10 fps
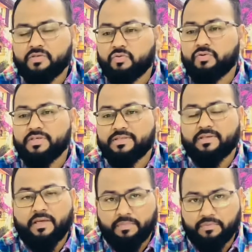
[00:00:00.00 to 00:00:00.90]
who is
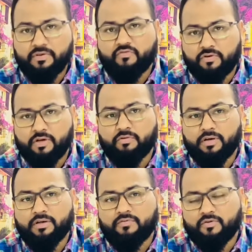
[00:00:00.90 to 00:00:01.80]
capable
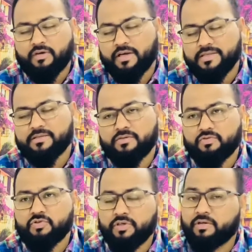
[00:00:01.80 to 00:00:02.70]
for us to
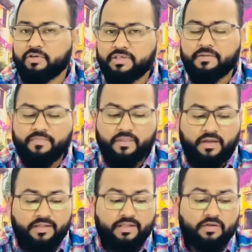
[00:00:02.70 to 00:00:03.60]
join our team.
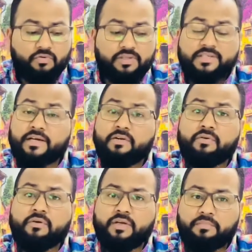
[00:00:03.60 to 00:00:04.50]
Then we will send you
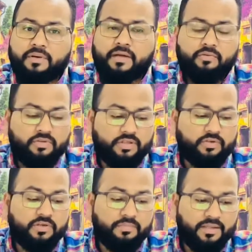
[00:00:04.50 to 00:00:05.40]
a reply with
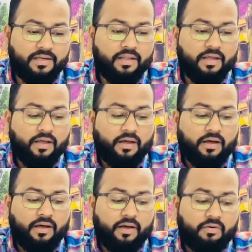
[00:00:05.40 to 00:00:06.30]
your email
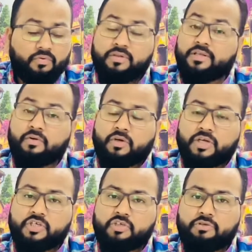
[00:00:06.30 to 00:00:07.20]
with the
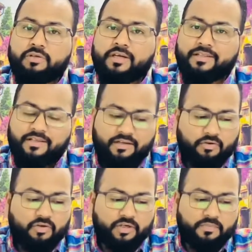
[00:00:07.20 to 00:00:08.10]
location and the
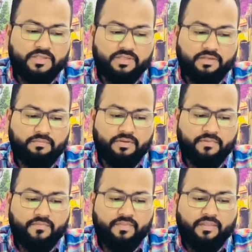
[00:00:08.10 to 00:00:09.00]
contact person number.
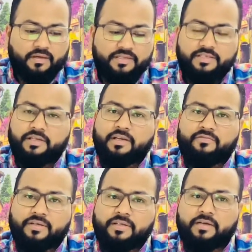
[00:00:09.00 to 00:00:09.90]
Inshallah,
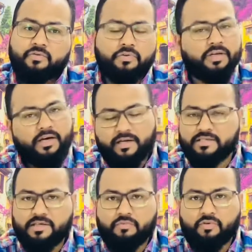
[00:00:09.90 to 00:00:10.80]
after that we will hire
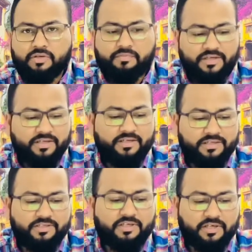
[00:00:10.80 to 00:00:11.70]
someone by
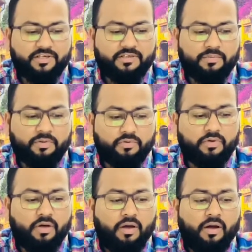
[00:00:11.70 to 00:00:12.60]
taking interview.
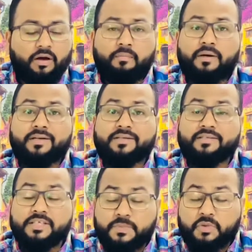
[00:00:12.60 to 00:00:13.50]
But
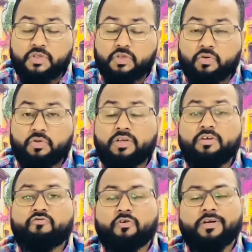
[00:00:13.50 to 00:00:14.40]
this position
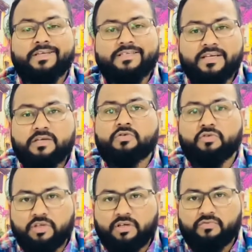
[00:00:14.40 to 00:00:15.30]
only for inside
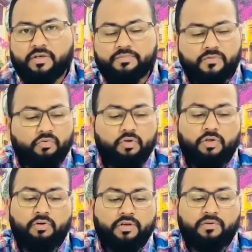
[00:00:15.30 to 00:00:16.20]
Saudi Arabia. We will
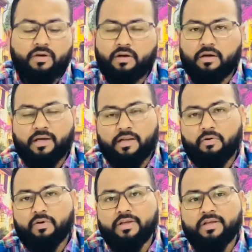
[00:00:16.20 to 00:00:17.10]
not
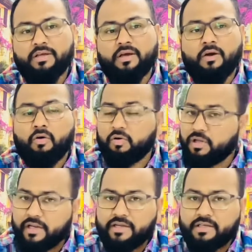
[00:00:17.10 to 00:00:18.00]
allow any
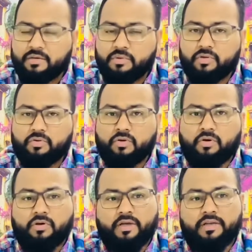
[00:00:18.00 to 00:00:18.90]
online interview
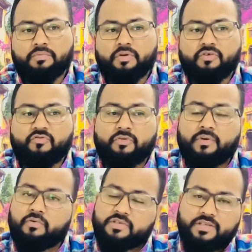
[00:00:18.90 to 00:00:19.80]
or anybody from
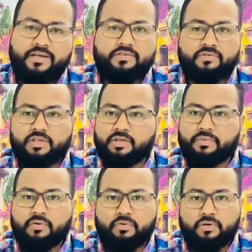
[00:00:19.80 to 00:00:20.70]
outside Saudi
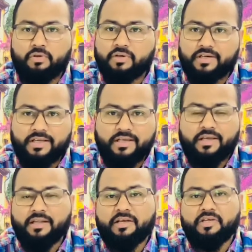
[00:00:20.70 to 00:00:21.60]
Arabia. We will not
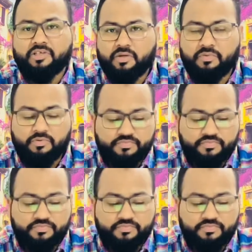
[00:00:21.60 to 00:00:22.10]
take any interview.